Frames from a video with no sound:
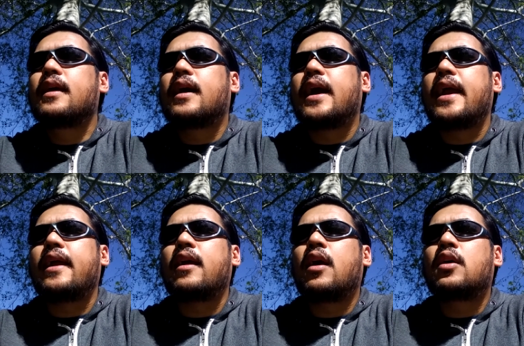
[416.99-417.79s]
I
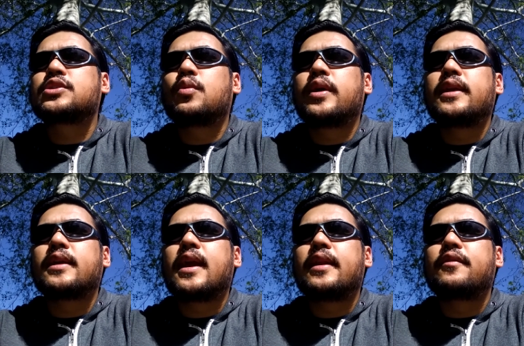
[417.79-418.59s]
also wanted to
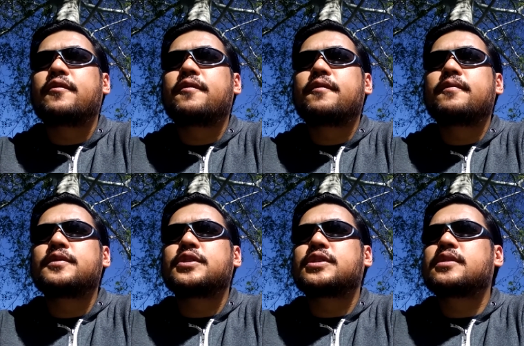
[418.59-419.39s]
kind of,
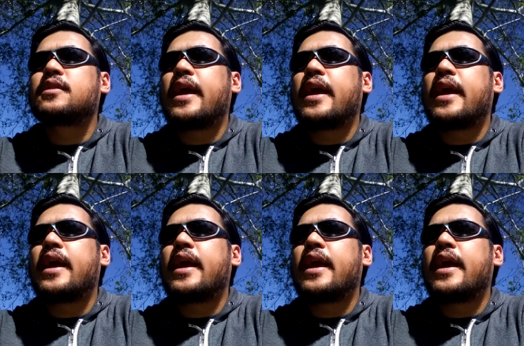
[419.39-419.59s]
just